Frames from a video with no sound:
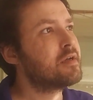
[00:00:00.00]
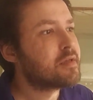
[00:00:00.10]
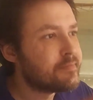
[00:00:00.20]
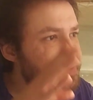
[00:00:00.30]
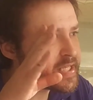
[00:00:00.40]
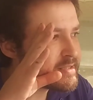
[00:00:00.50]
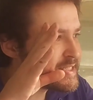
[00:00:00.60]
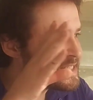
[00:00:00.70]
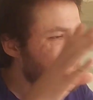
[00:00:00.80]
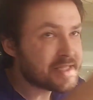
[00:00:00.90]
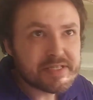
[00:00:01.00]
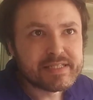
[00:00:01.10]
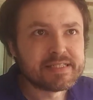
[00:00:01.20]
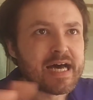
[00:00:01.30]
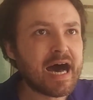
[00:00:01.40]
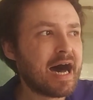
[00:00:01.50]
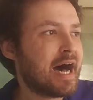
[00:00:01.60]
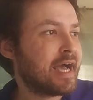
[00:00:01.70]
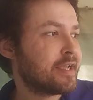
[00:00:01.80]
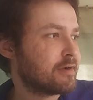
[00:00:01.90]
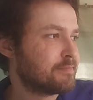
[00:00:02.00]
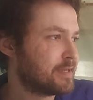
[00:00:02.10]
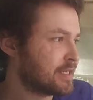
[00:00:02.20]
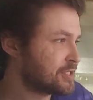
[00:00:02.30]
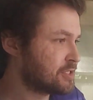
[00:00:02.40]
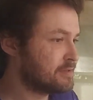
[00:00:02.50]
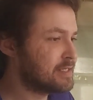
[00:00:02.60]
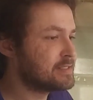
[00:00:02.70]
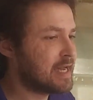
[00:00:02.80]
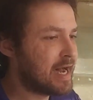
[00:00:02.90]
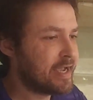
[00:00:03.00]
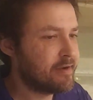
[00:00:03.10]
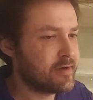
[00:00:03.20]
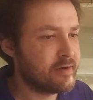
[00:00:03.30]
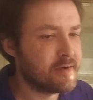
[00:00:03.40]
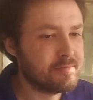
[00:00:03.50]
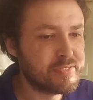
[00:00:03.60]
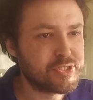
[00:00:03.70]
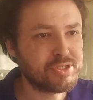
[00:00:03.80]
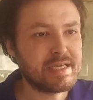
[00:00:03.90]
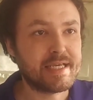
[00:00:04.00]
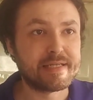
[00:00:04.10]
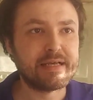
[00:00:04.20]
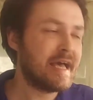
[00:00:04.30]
completely see the entire picture, the entire machine,